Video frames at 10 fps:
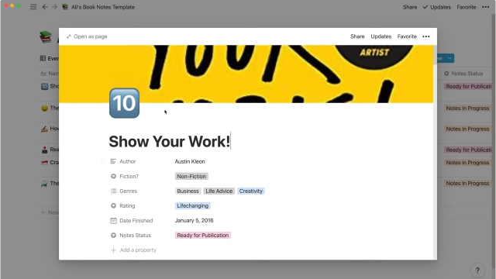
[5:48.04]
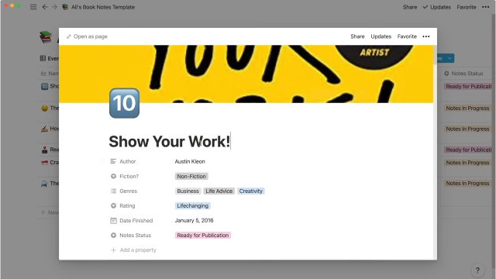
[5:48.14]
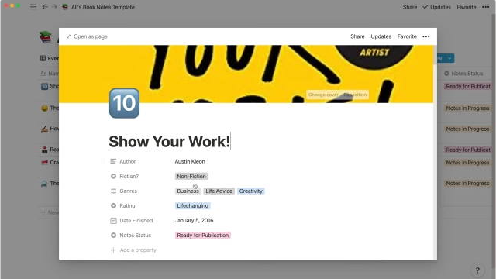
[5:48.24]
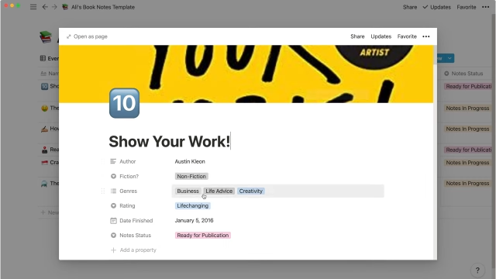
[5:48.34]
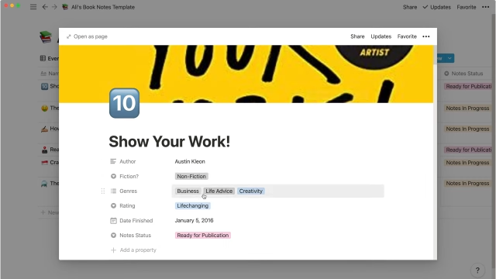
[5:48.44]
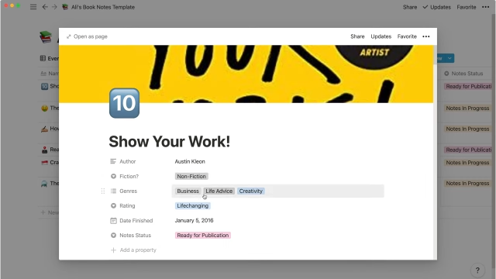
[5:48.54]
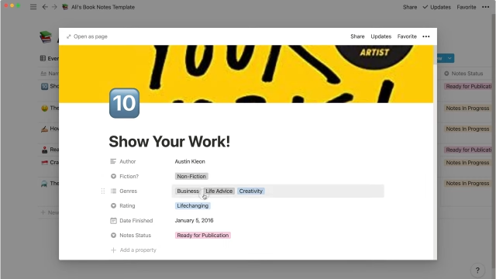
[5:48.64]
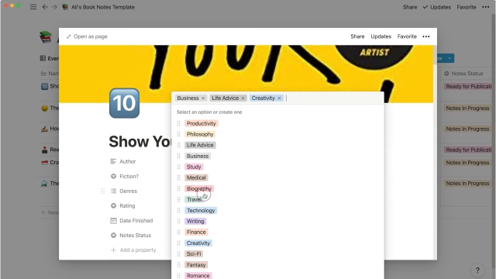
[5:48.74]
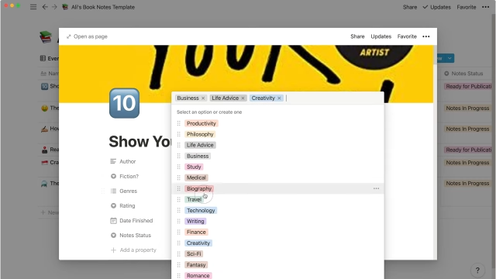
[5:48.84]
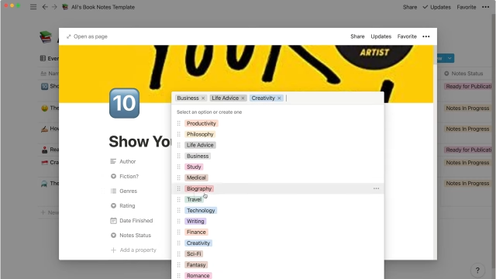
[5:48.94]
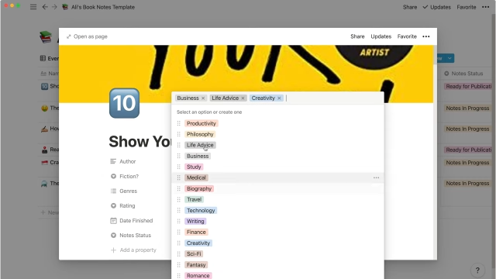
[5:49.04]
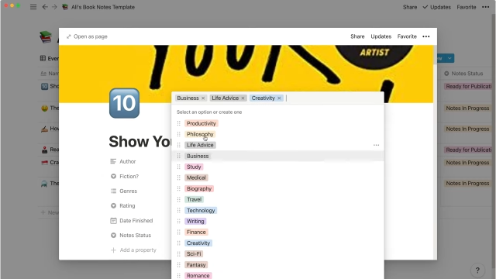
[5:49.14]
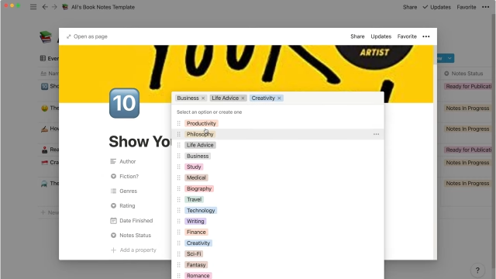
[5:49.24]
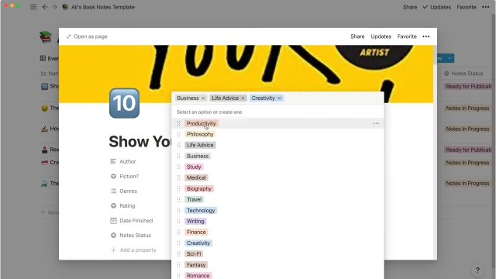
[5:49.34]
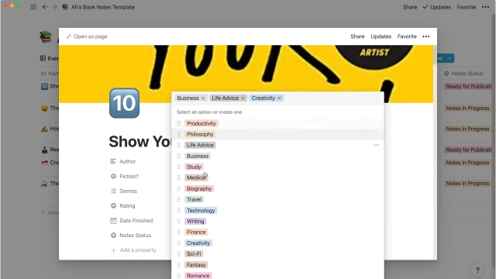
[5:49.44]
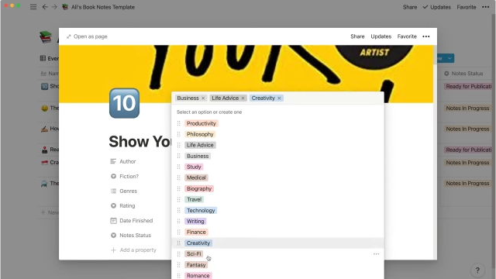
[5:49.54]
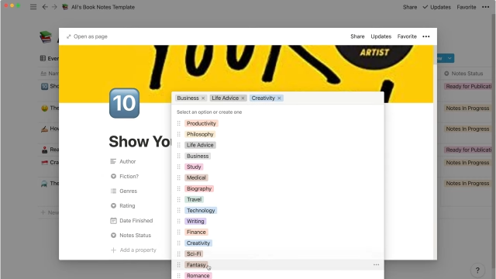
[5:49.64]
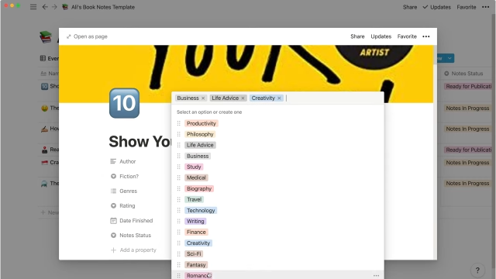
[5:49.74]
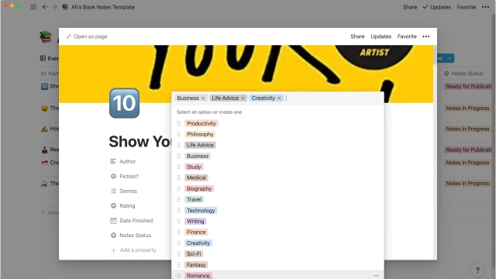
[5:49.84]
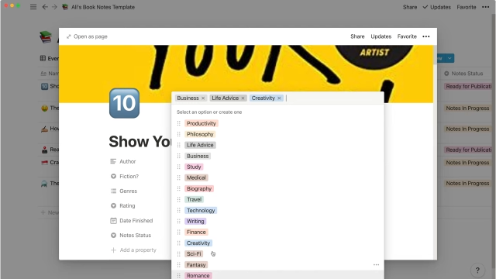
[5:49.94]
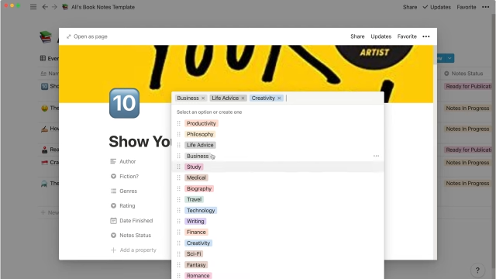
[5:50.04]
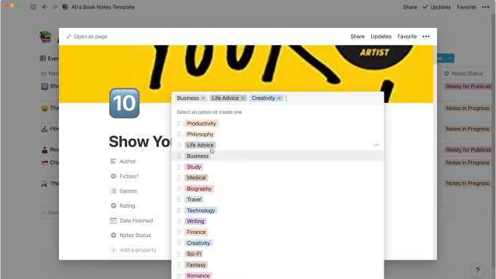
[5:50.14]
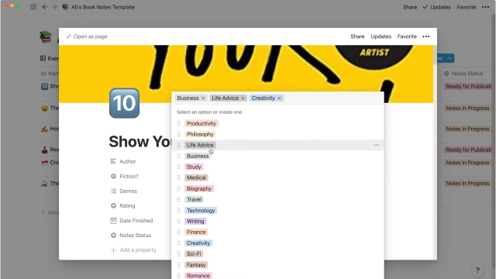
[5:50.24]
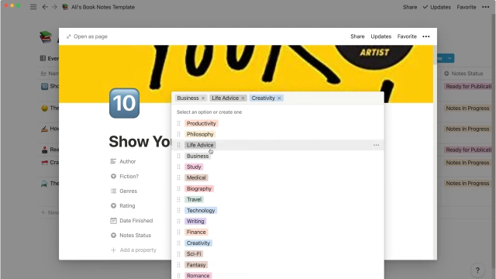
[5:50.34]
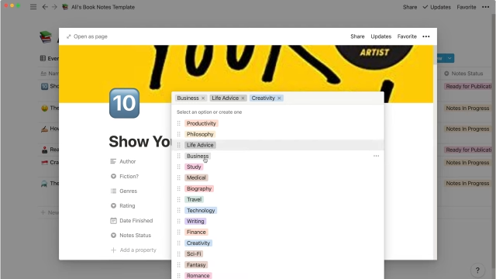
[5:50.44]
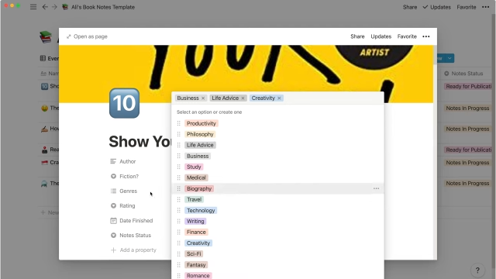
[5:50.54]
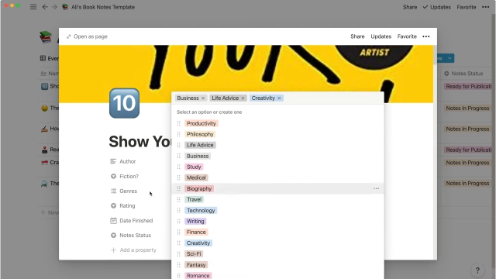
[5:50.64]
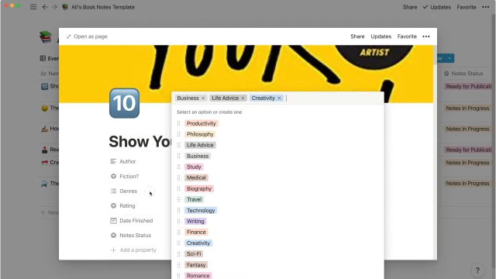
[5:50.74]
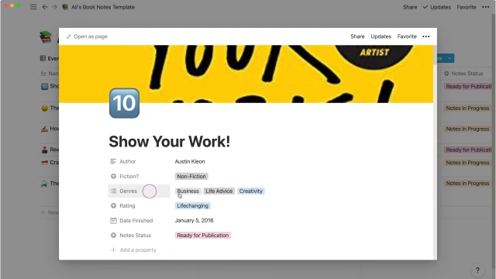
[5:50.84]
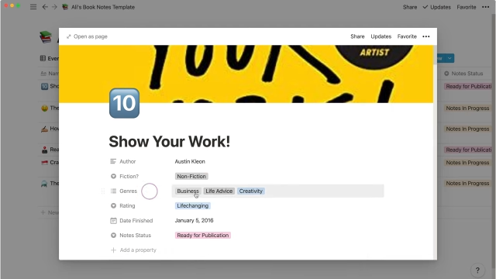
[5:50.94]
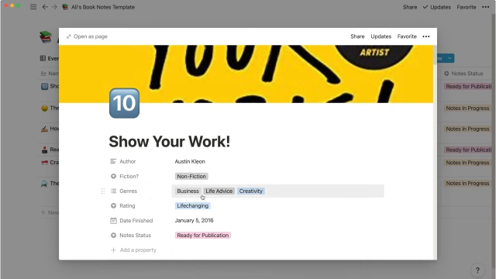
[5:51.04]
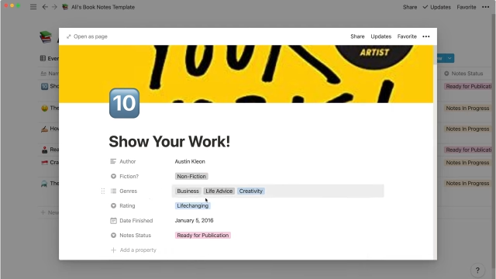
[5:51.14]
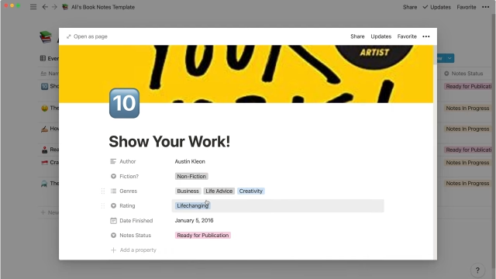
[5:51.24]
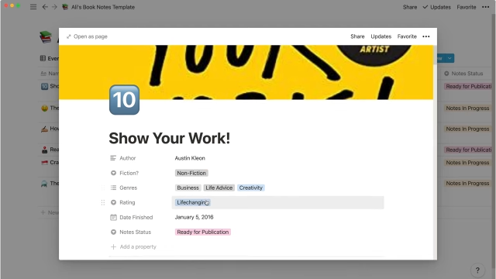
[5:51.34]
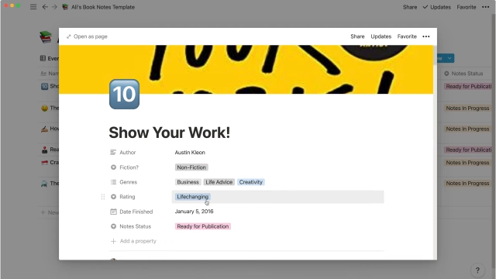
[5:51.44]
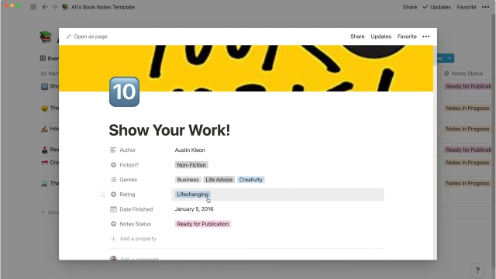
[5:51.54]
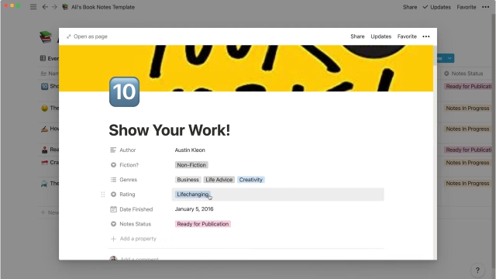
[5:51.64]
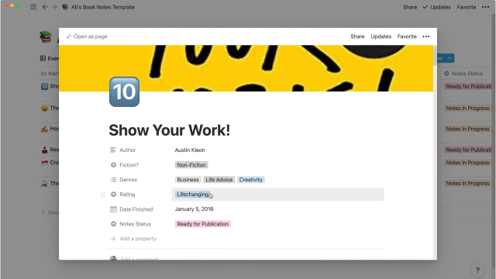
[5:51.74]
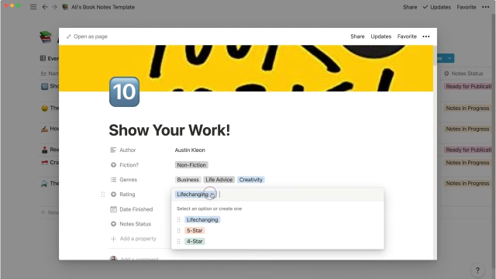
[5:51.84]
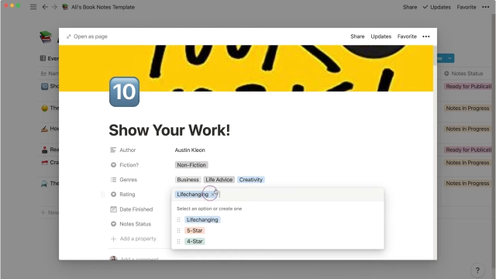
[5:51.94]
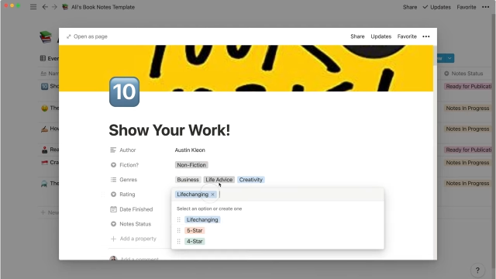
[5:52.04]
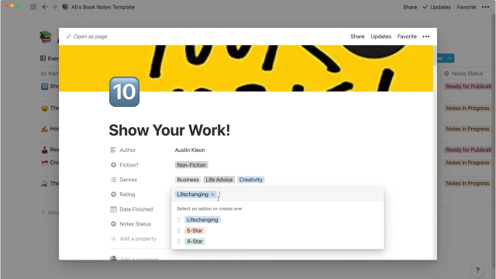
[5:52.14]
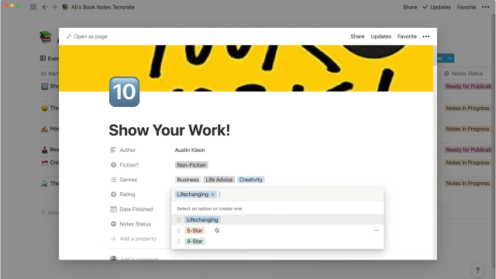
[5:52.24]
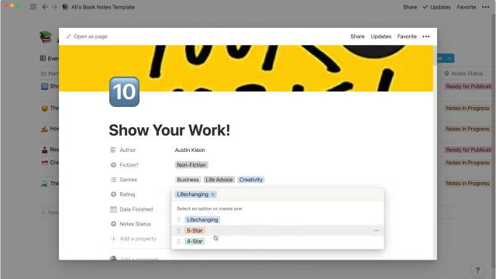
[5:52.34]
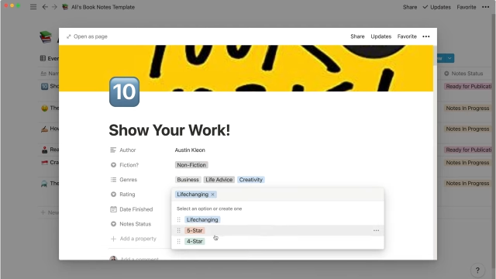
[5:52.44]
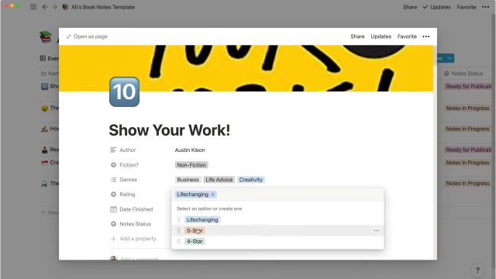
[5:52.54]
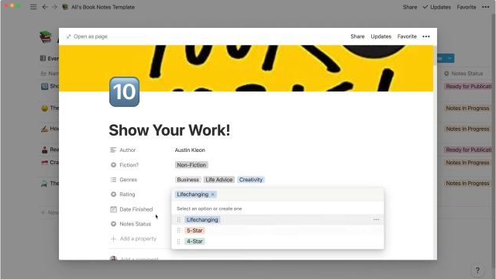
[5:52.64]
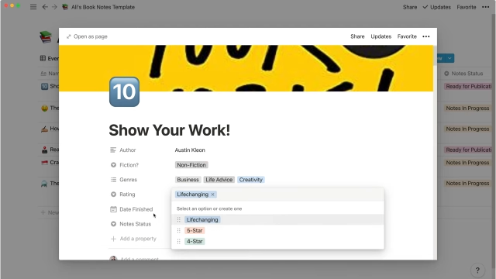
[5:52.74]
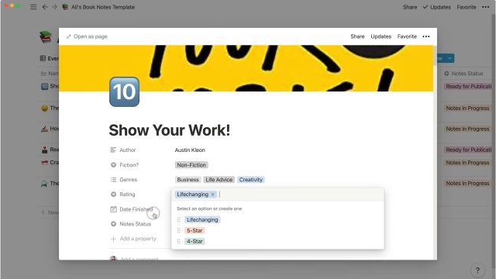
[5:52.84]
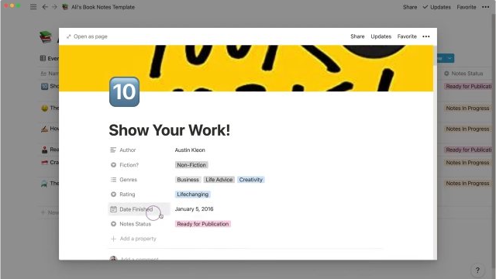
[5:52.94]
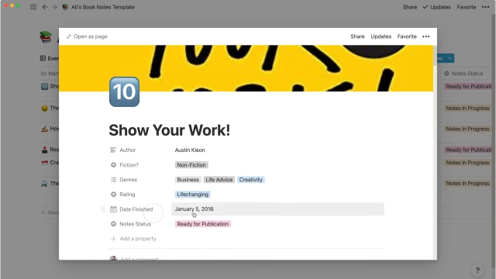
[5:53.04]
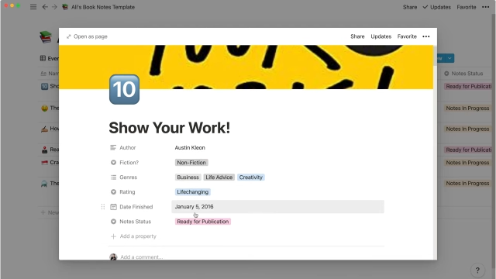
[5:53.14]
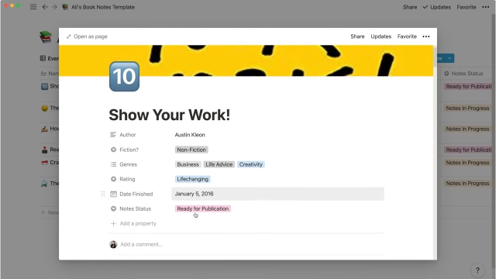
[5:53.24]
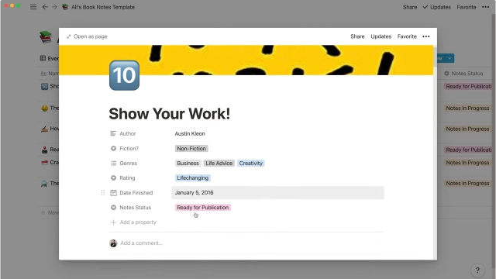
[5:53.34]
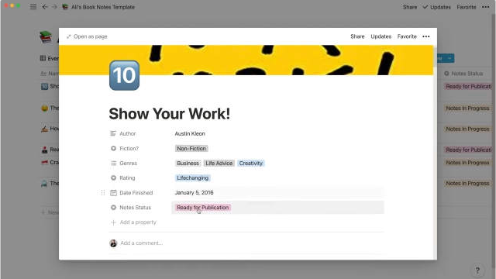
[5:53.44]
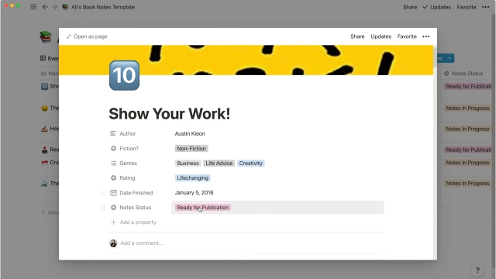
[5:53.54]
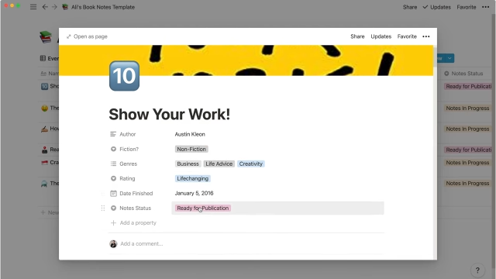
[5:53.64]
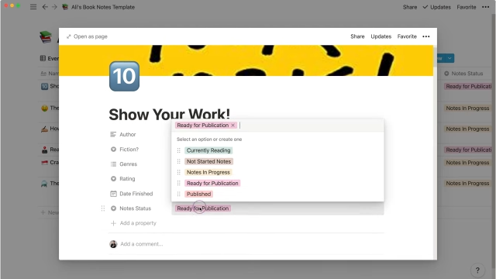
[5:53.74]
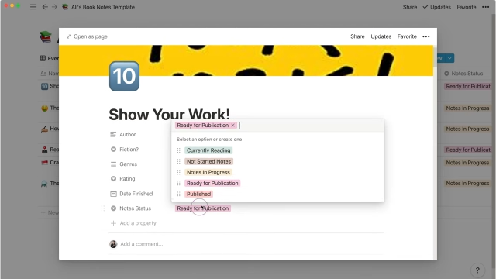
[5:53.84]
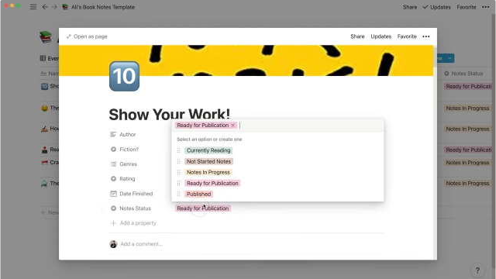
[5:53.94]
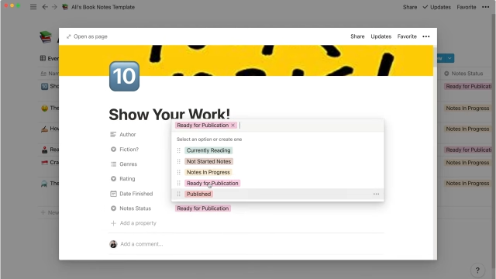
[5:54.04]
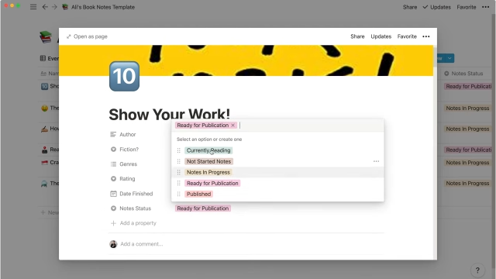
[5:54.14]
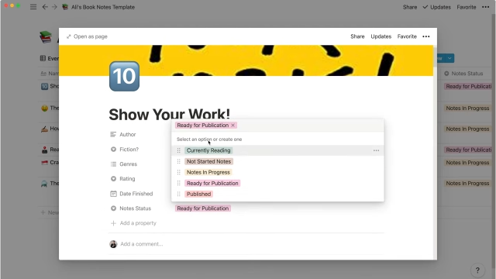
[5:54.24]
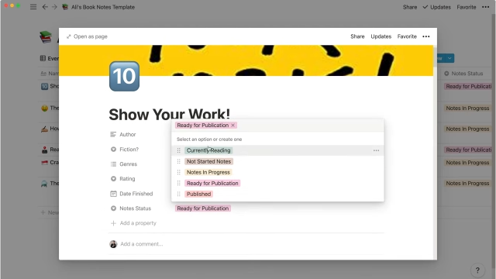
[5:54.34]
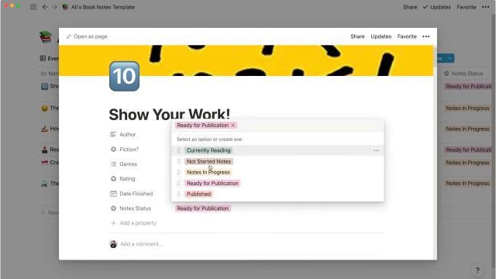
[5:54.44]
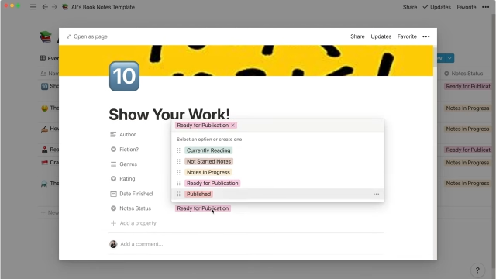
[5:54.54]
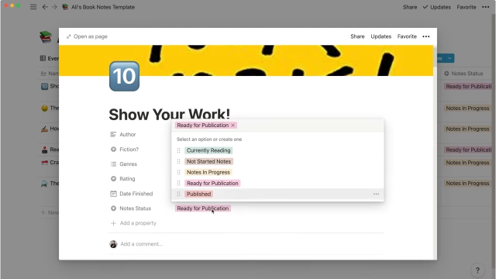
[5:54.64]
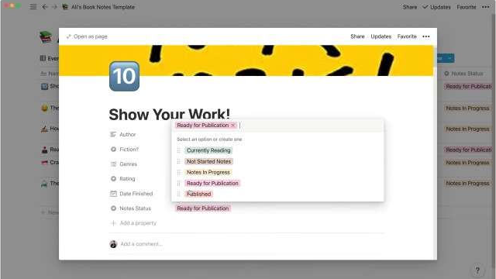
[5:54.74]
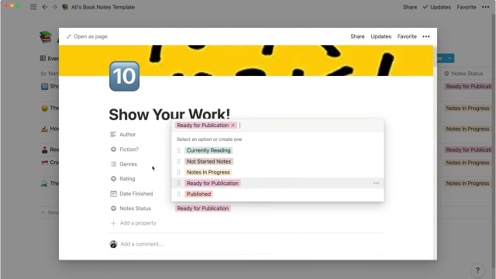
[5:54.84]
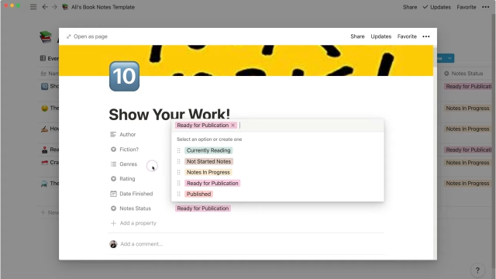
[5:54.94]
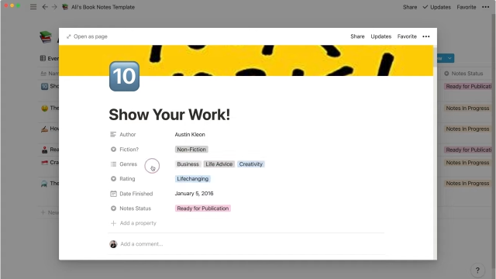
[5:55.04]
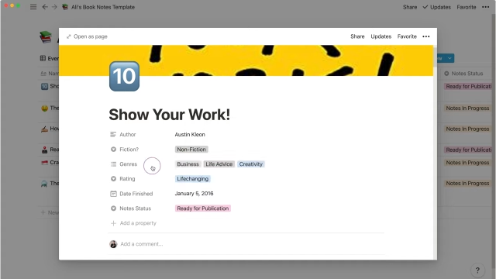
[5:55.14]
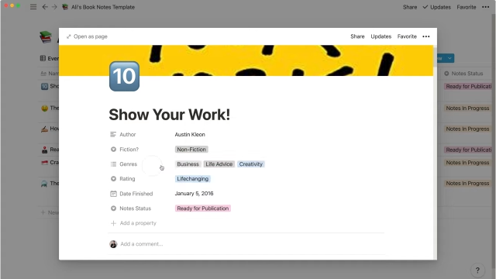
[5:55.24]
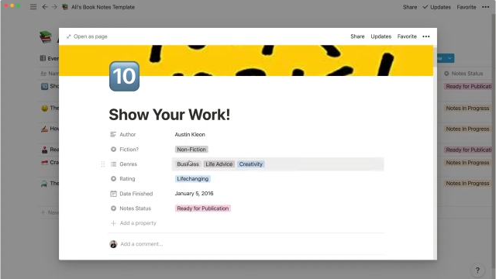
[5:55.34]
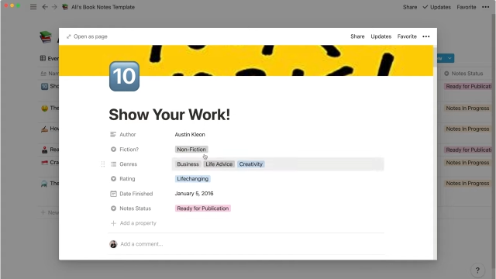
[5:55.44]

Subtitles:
(no speaker visible)